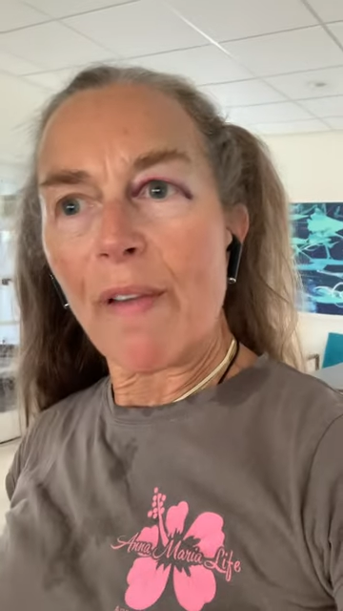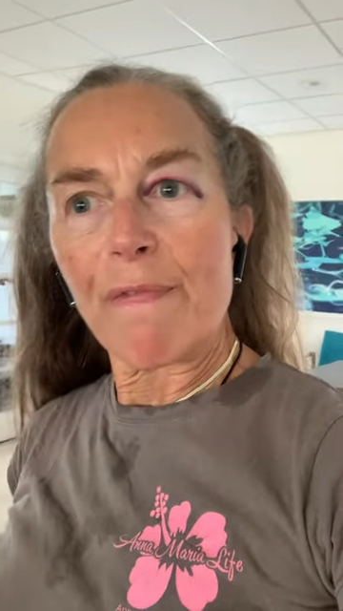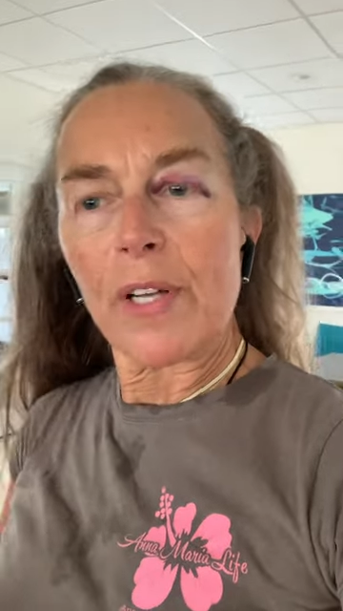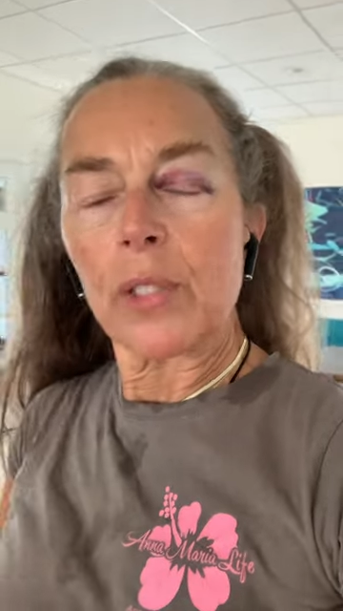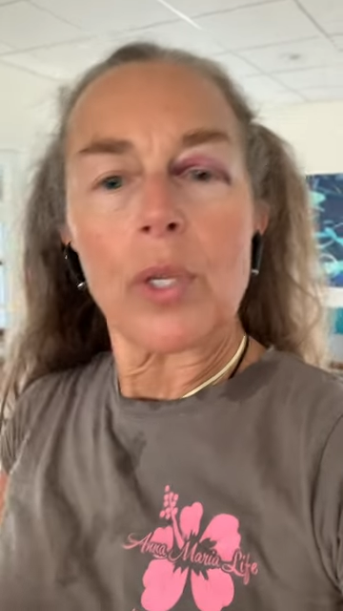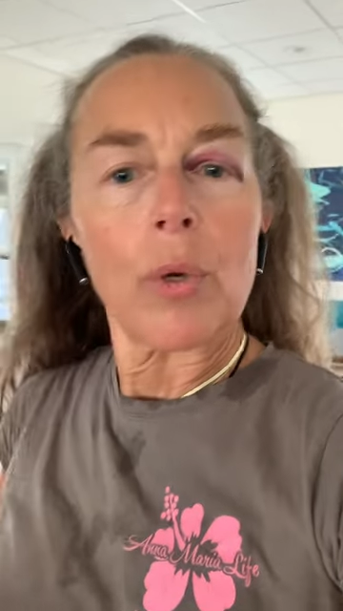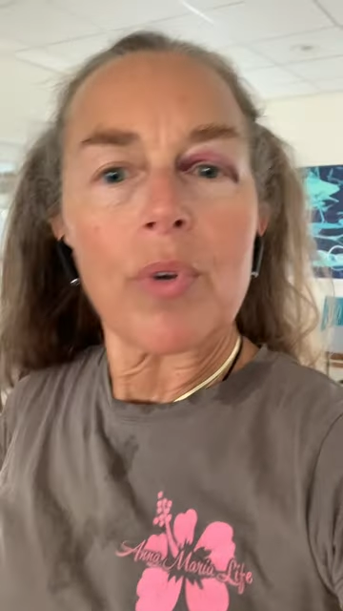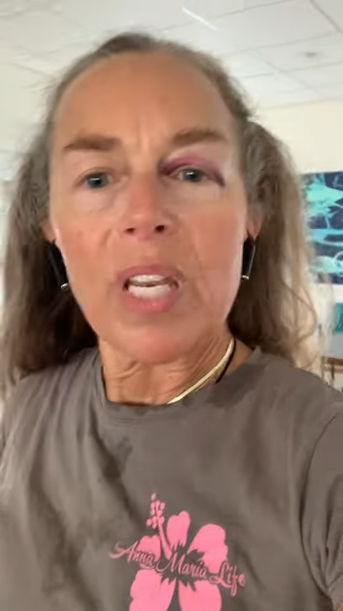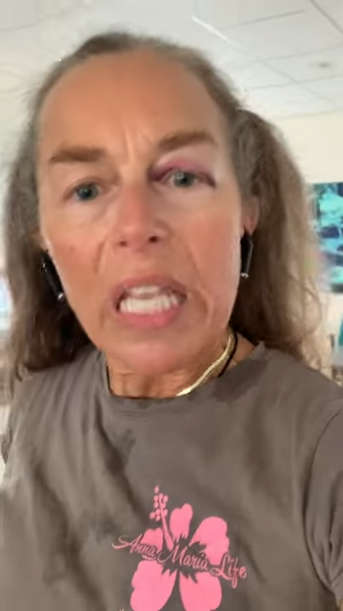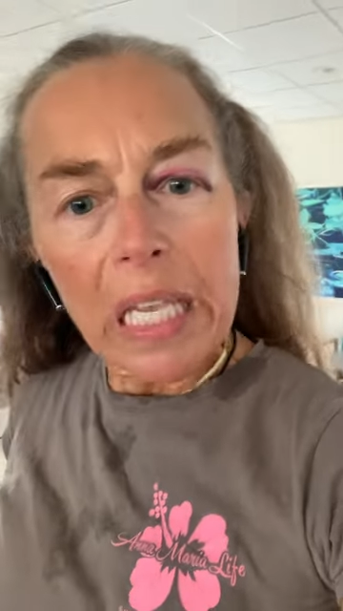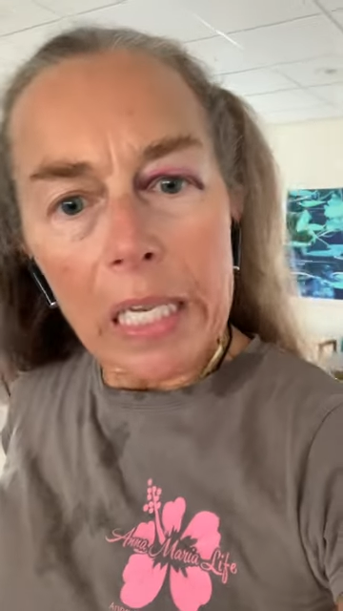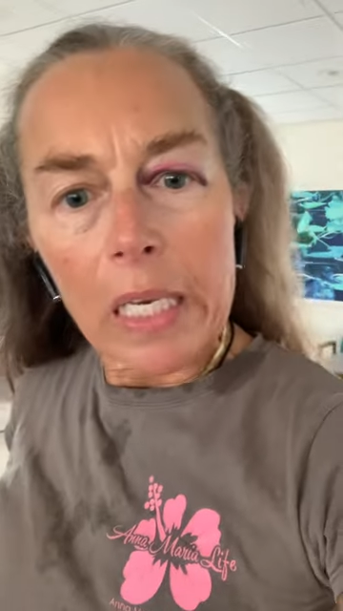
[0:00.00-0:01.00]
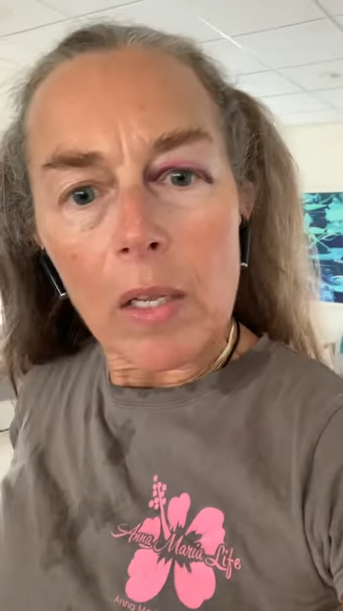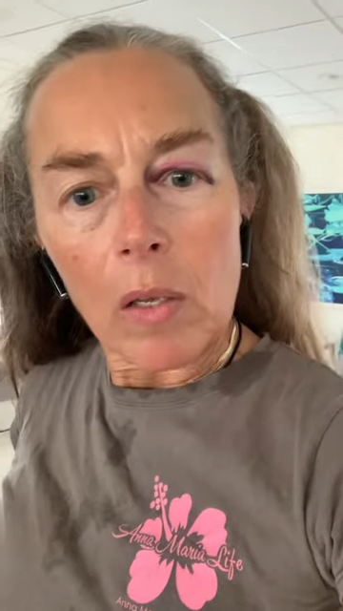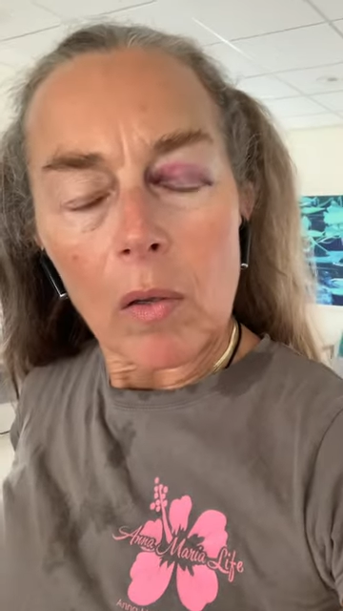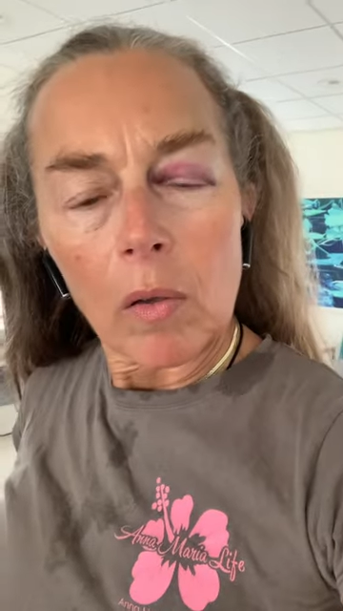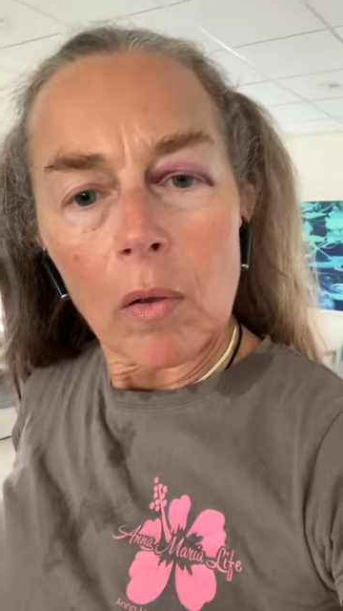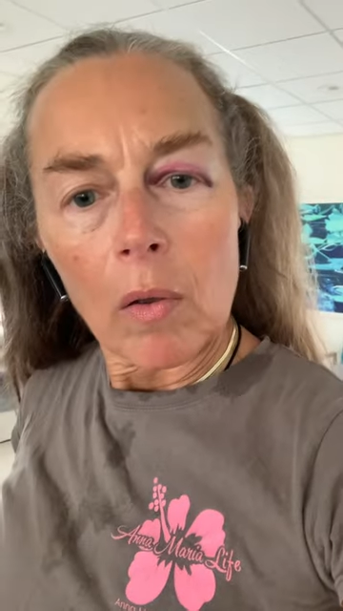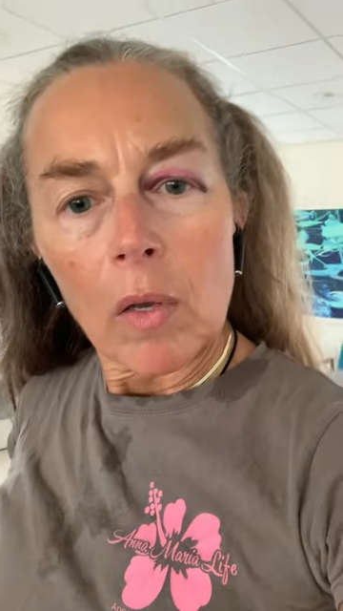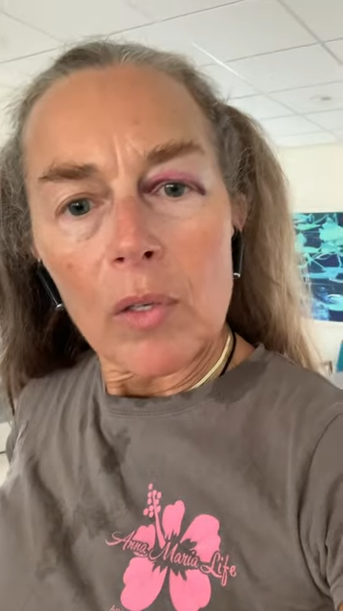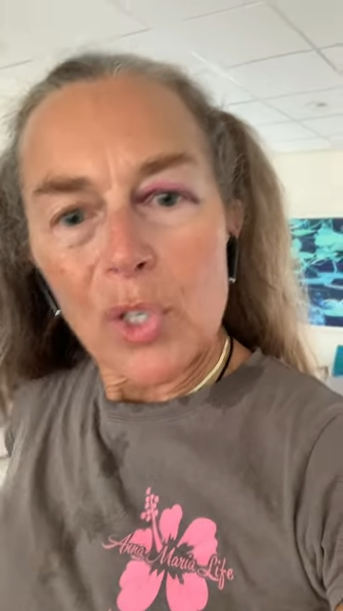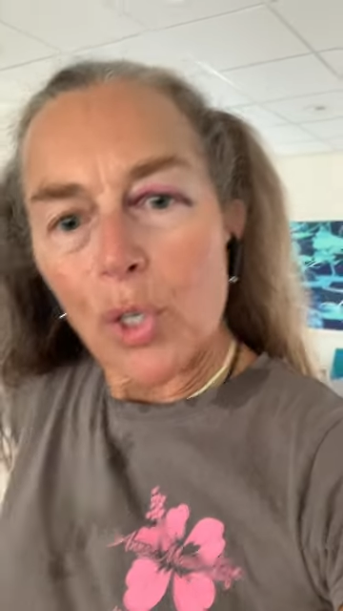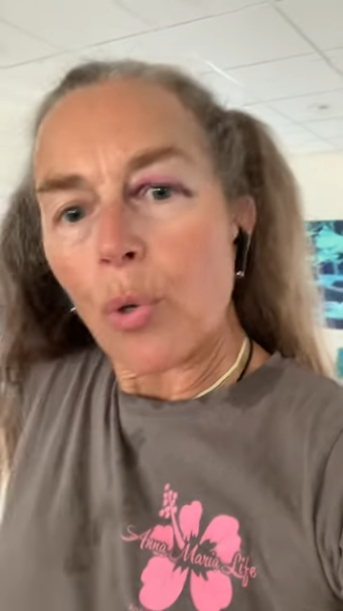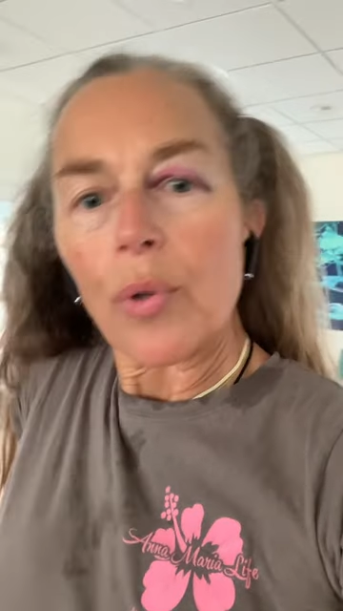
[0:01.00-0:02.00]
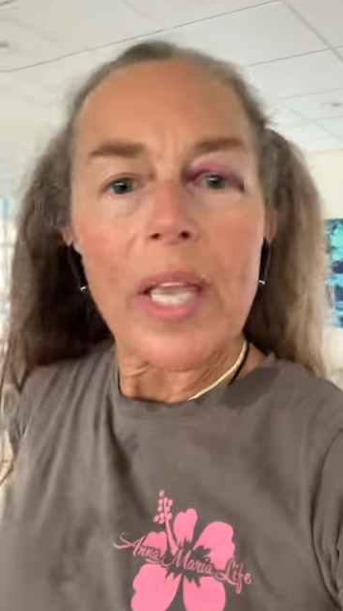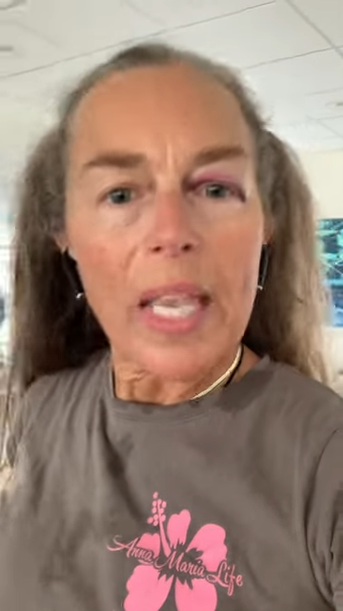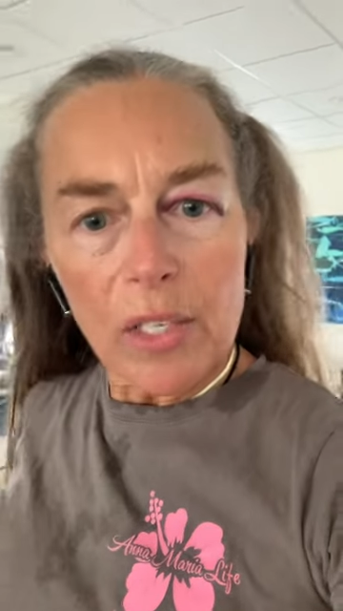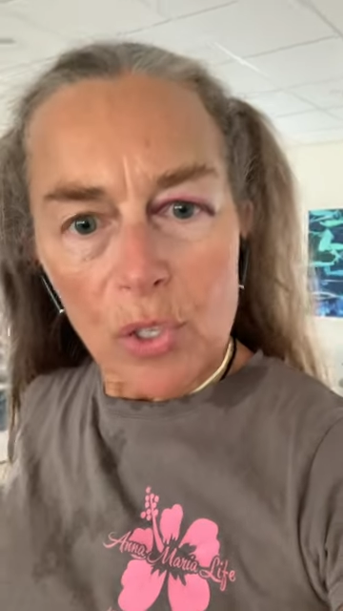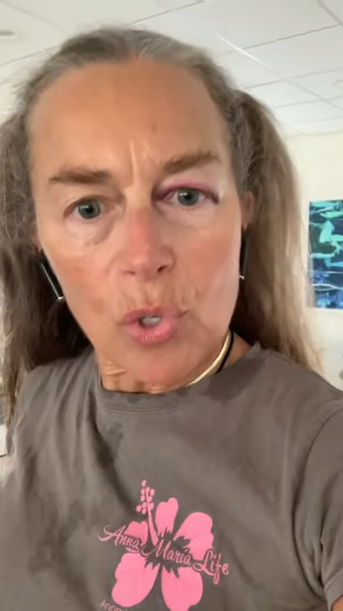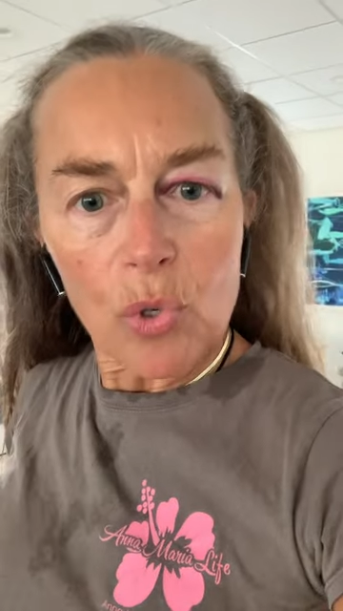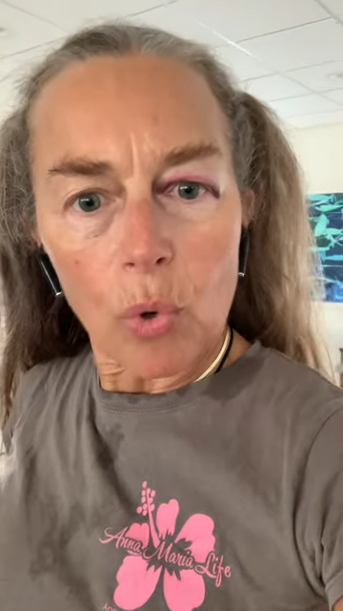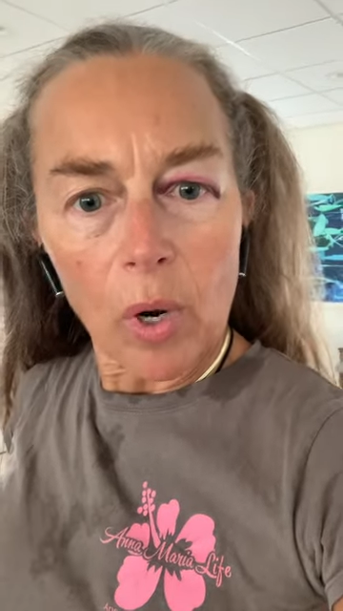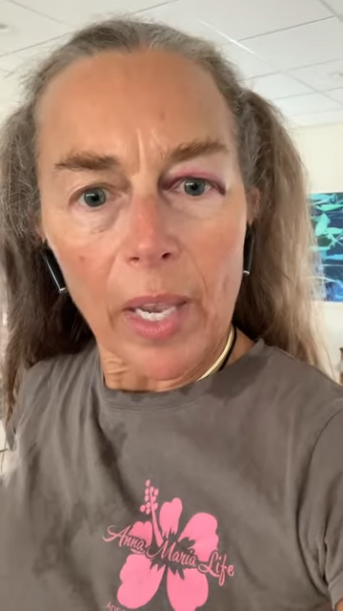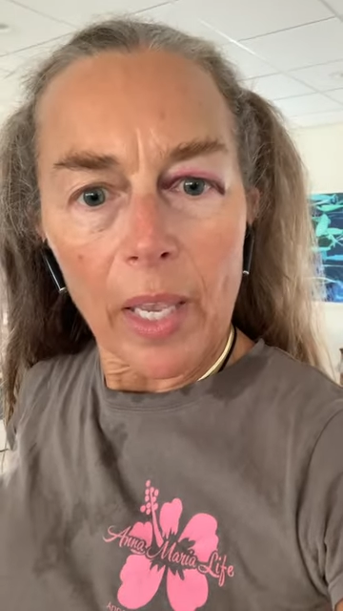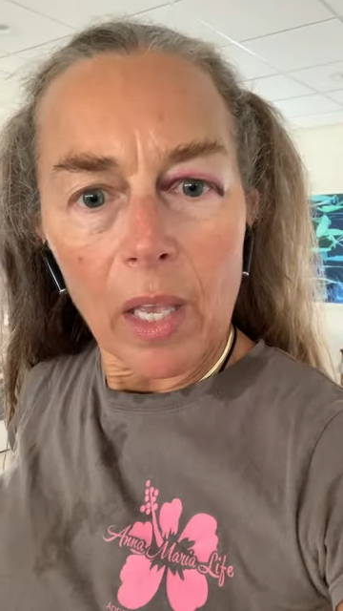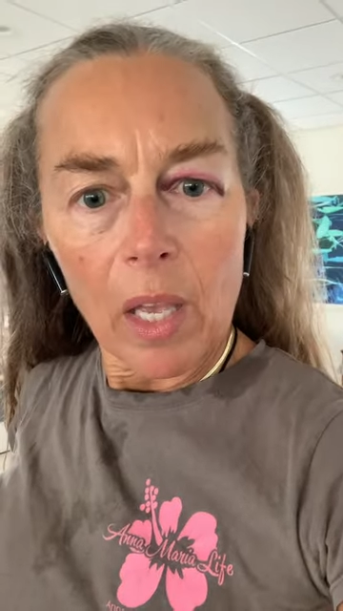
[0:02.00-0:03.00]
felt no need to create a story.